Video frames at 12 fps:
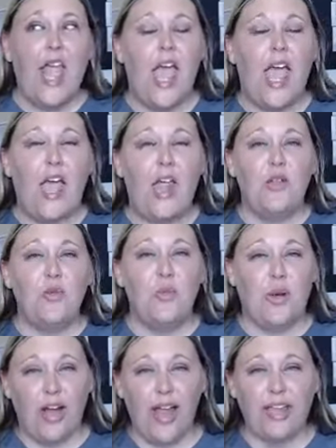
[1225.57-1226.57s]
and
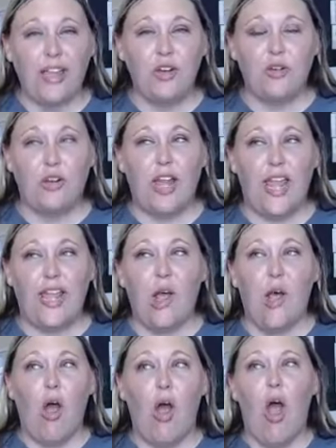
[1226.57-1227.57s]
where I can
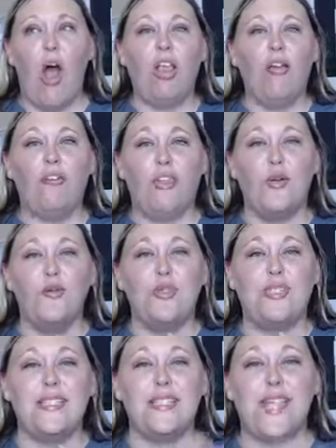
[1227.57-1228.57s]
create all of
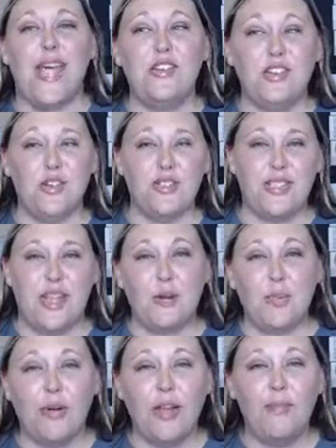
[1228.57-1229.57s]
those centers that
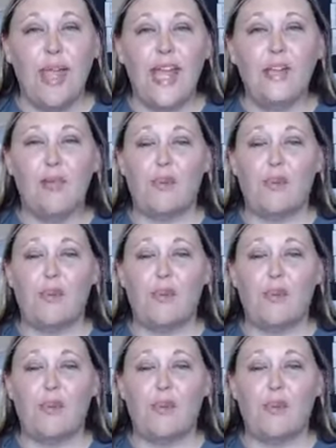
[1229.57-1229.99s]
are pre-made,